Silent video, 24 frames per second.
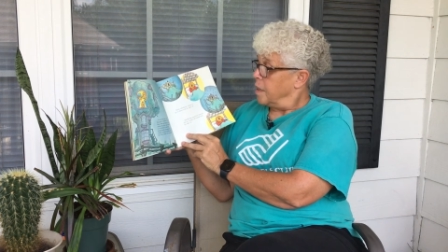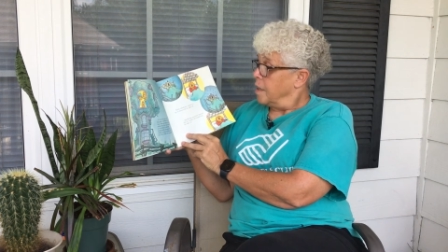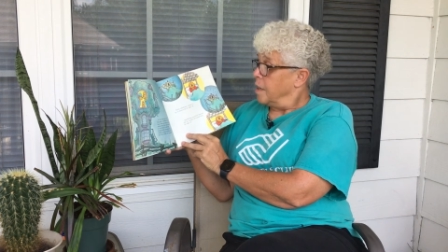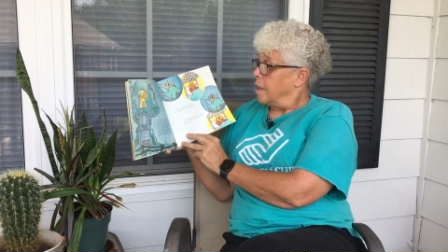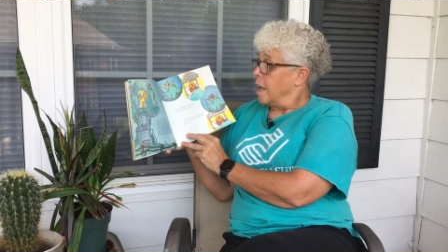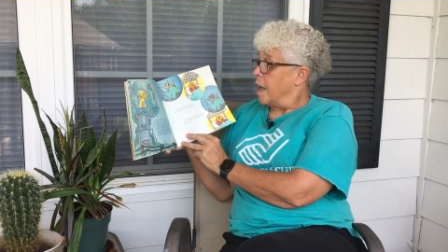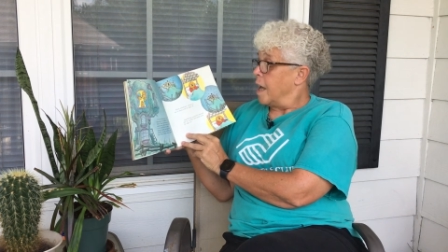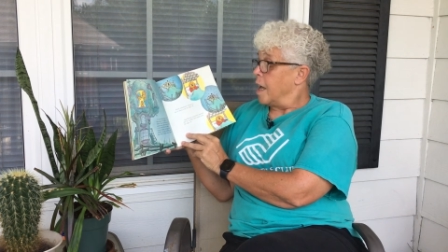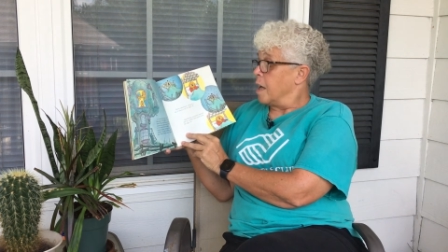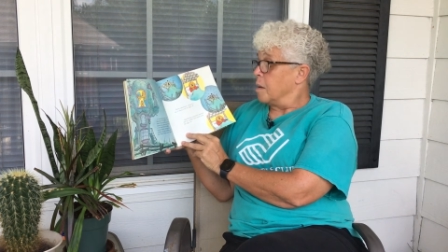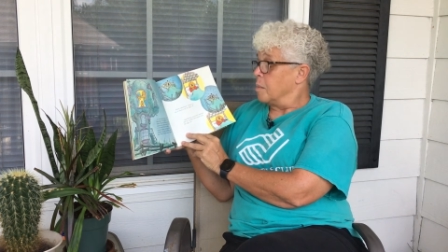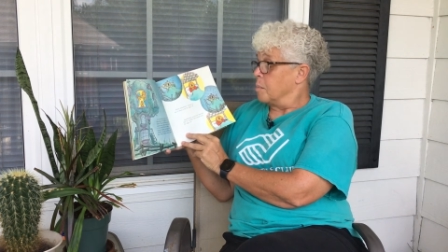
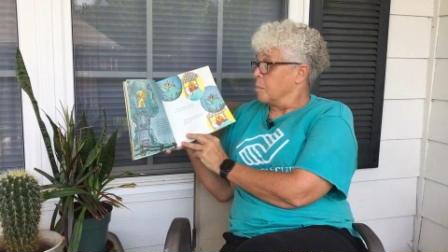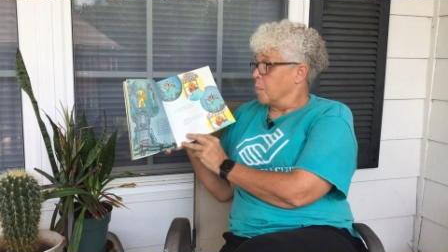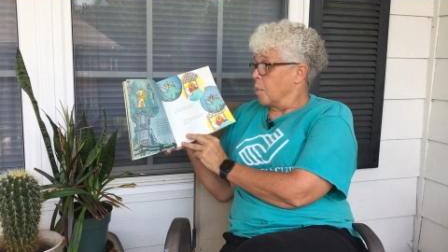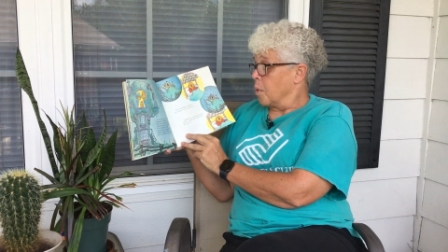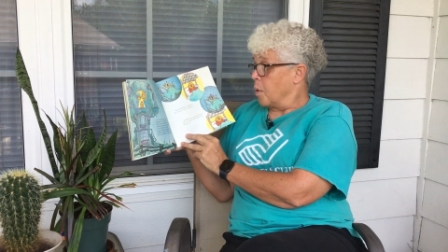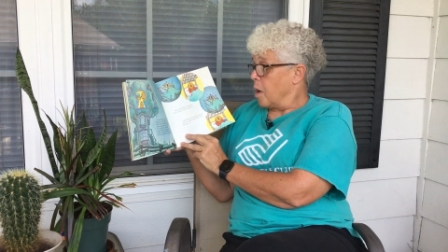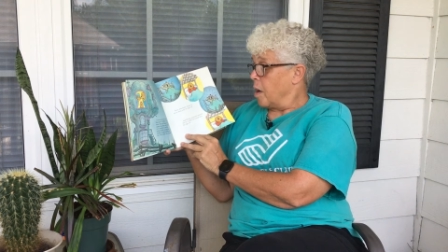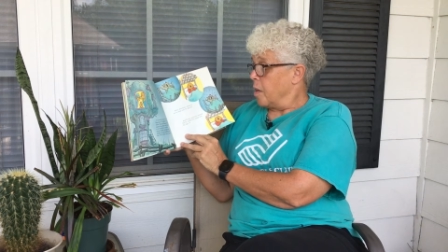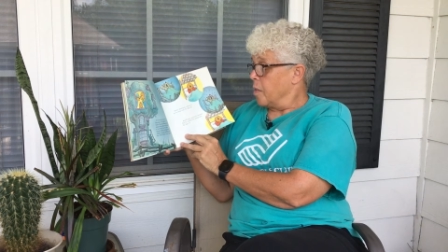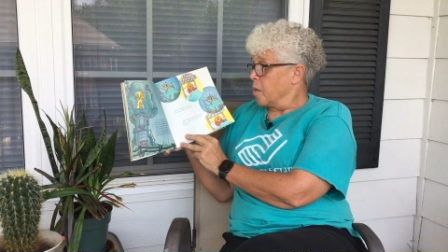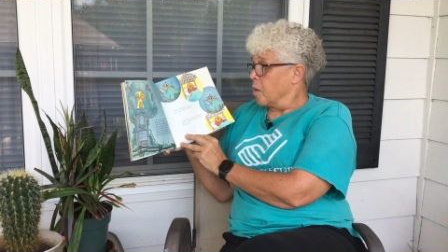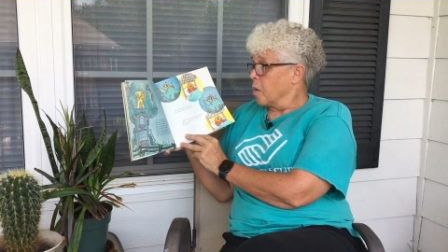and
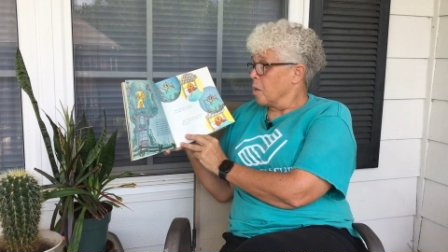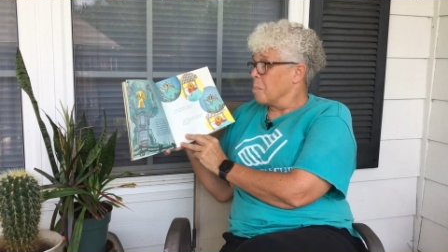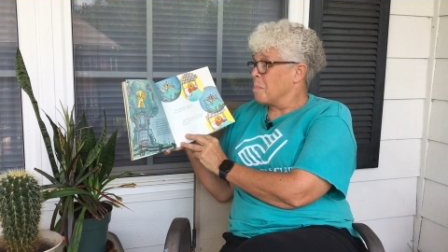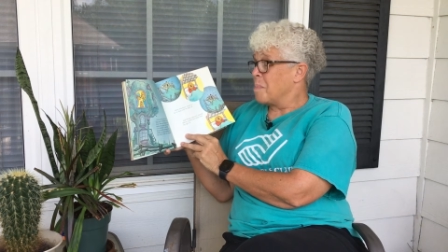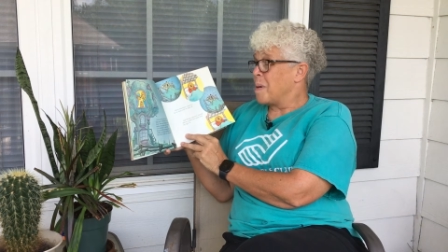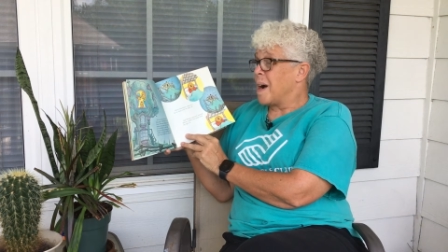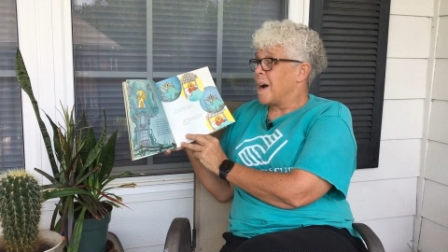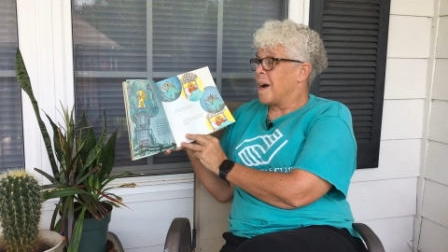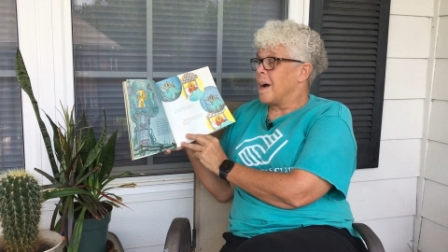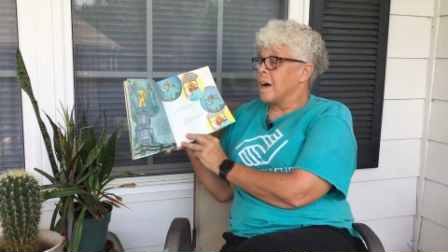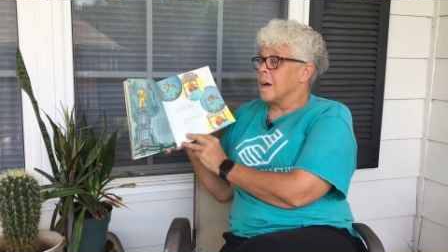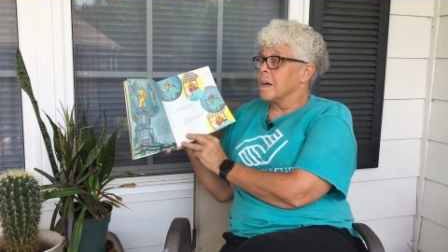Brother
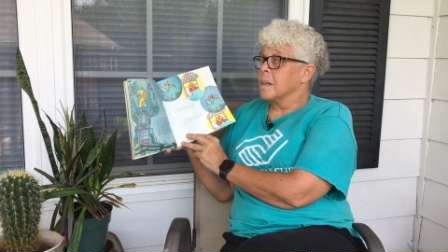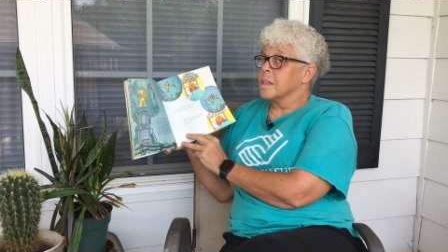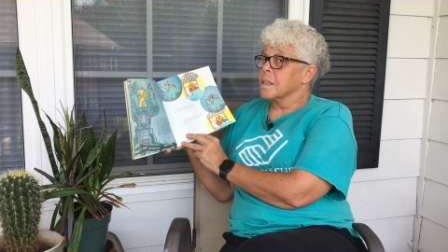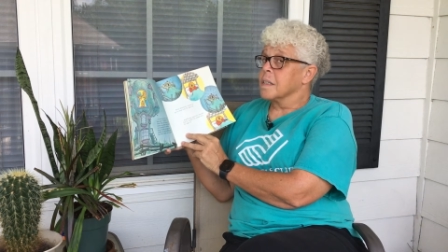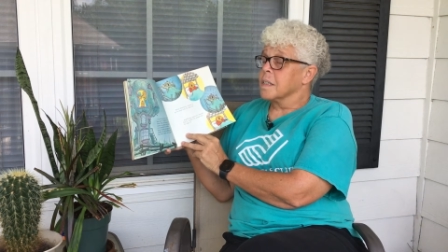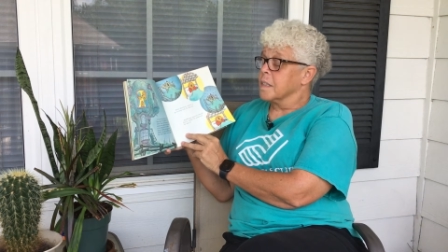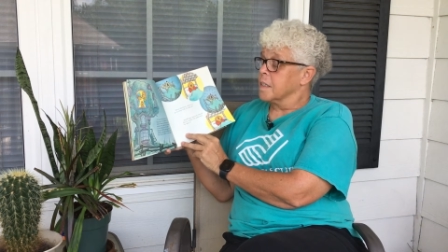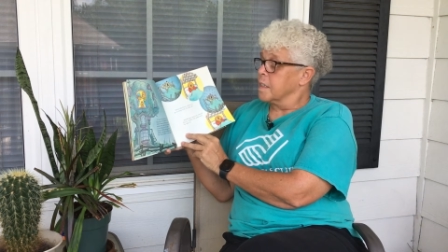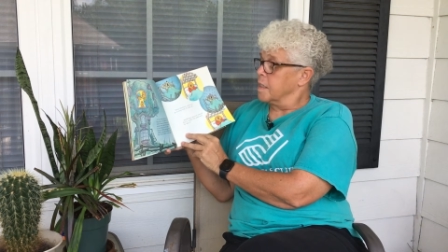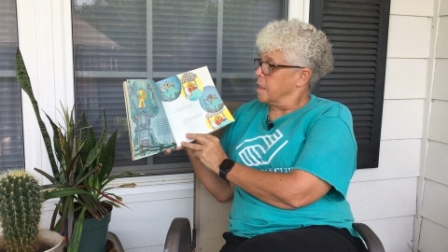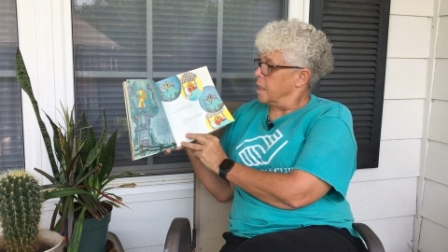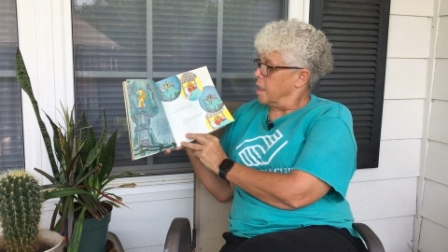
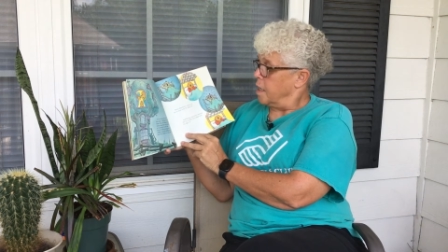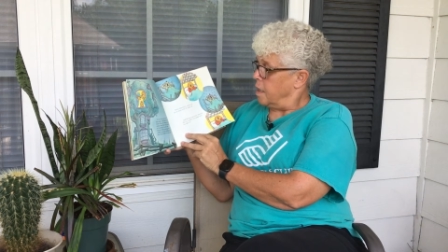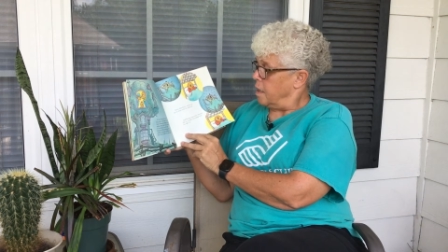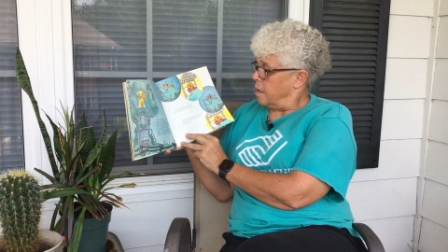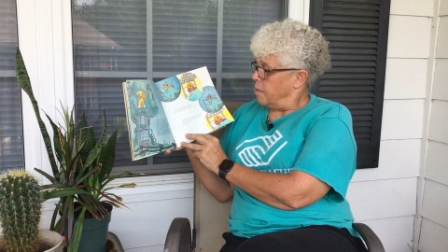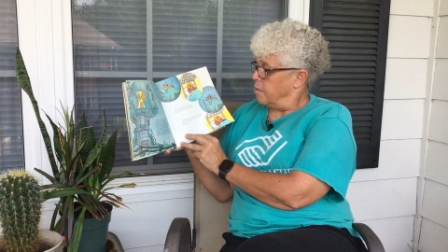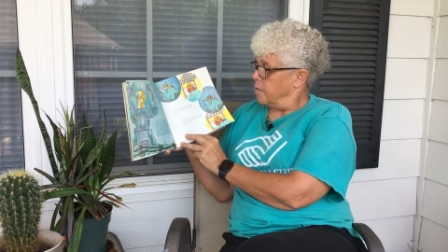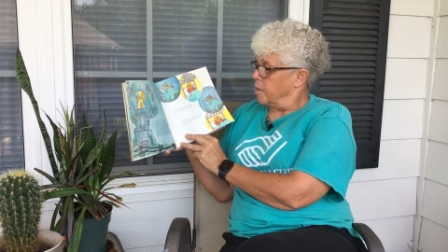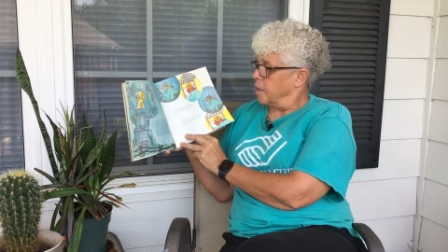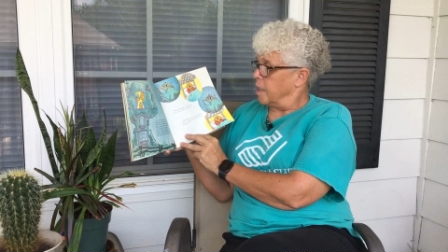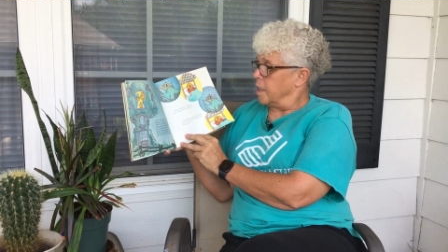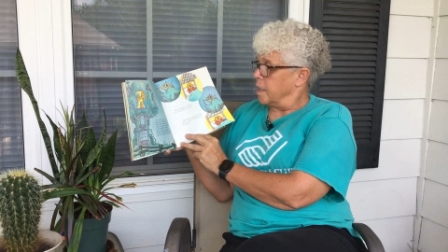
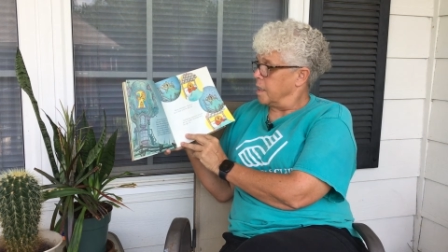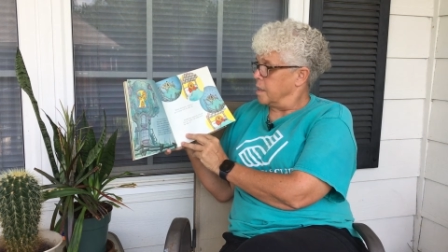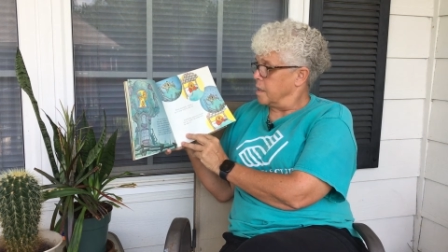positively